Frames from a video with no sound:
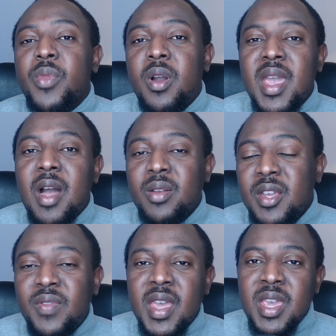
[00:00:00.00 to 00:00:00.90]
Okay, I'll
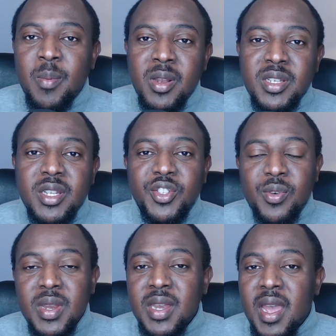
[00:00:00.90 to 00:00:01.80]
leave the email in the
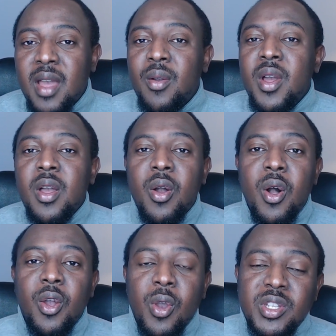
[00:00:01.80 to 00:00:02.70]
screen now,
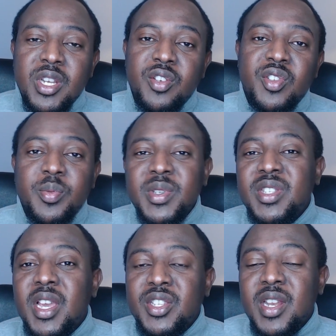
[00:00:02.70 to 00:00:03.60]
or go to the description
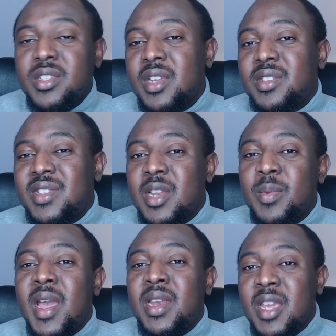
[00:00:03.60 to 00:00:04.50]
section and just send
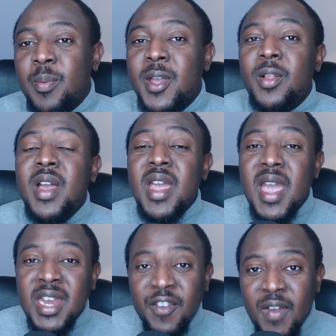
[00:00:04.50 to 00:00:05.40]
me an email.
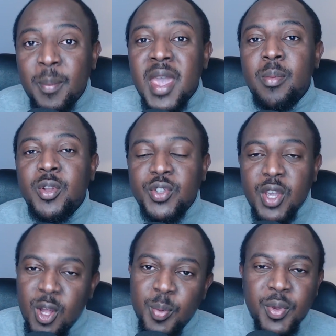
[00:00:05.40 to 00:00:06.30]
And if I'm able
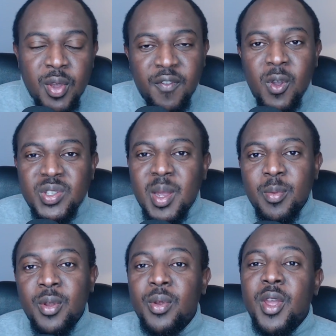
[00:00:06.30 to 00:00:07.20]
to help you, of course
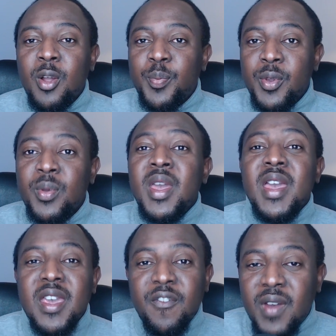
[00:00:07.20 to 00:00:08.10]
I'm going to help you.
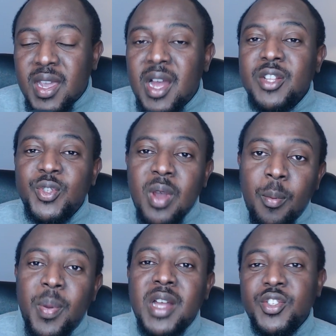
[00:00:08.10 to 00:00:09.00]
If I can't,
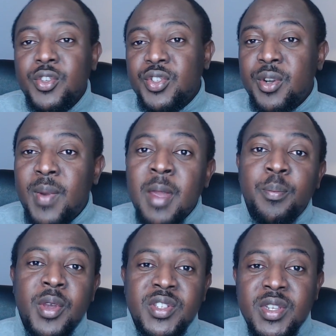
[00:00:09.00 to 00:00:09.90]
I'll pass you to the
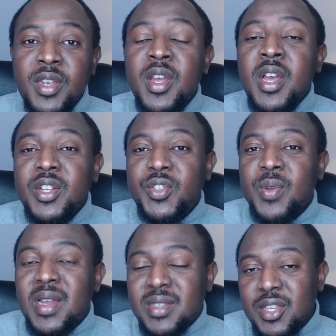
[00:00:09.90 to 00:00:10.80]
right person
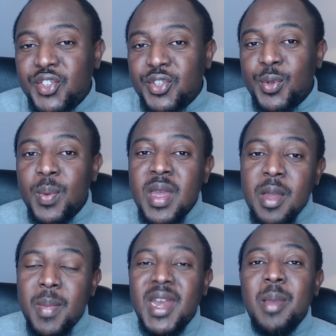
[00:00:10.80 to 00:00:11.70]
to assist you.
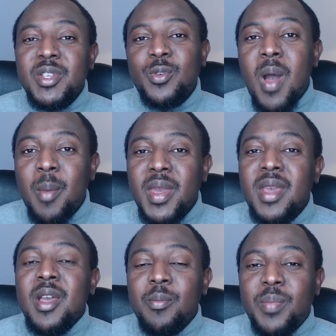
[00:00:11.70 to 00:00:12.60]
My name is
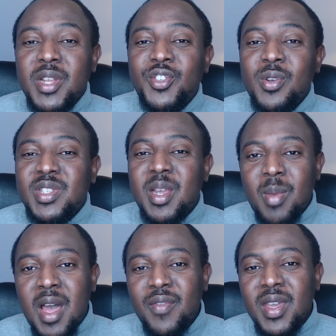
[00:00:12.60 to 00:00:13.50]
Kwame. Please show
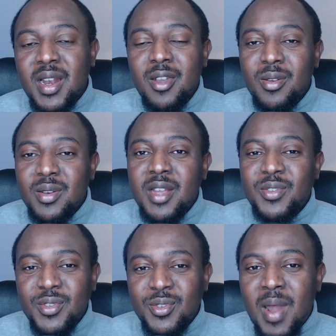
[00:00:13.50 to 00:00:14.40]
some love and click on that
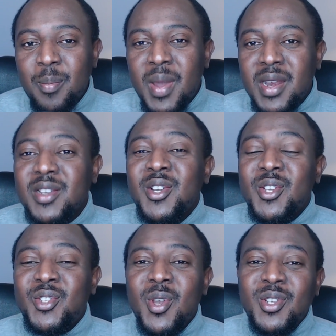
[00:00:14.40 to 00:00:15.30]
subscribe button
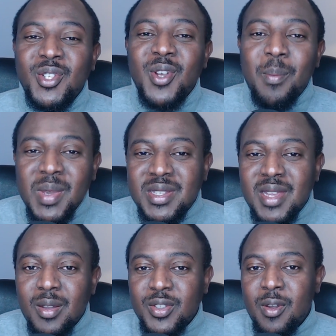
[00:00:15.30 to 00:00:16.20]
so you do not miss
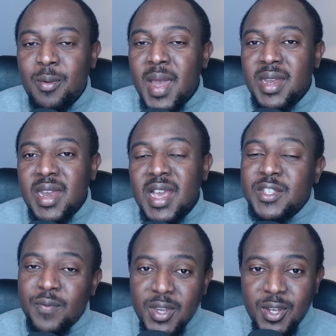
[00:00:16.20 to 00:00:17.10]
out on my
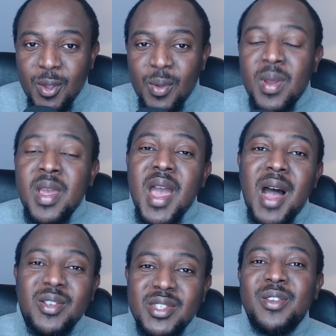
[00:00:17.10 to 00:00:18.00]
next video.
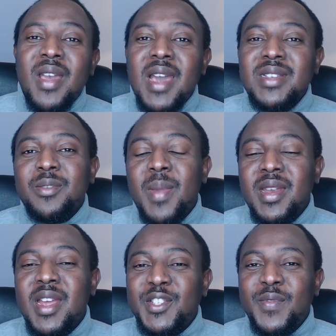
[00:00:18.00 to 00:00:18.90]
I'll see you guys in my
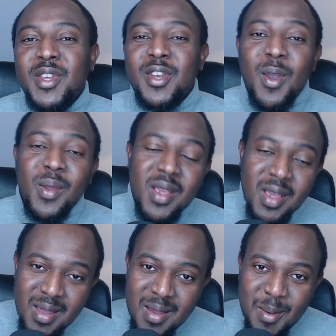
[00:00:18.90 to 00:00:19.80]
next video.
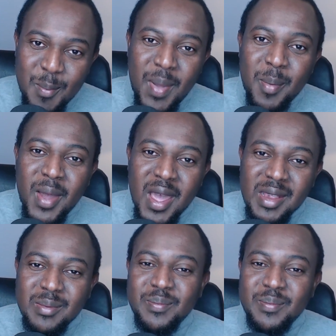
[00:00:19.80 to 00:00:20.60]
Bye bye.